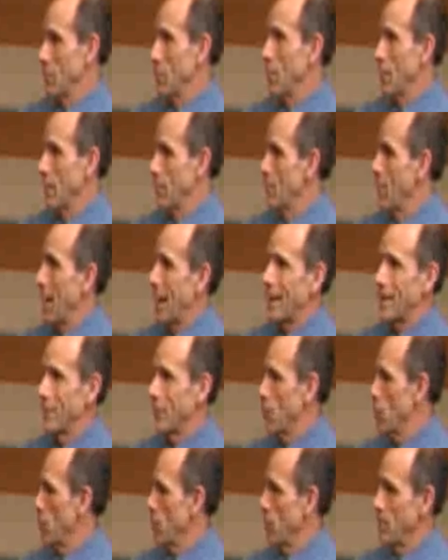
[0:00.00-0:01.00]
running back and
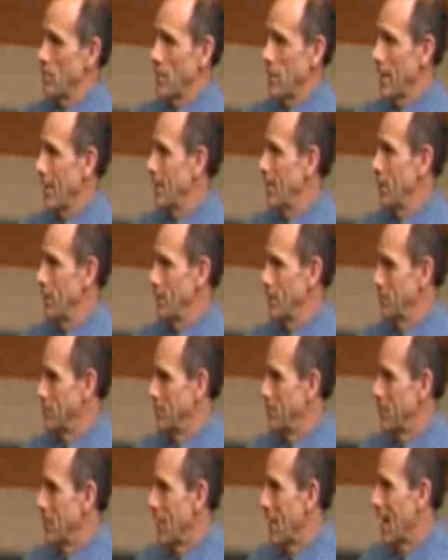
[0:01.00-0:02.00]
forth up and down
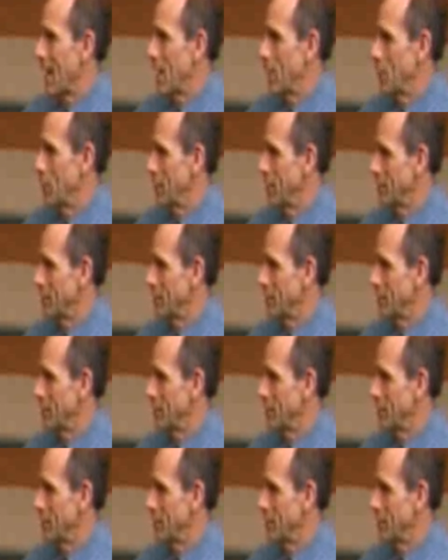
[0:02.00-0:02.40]
the highway.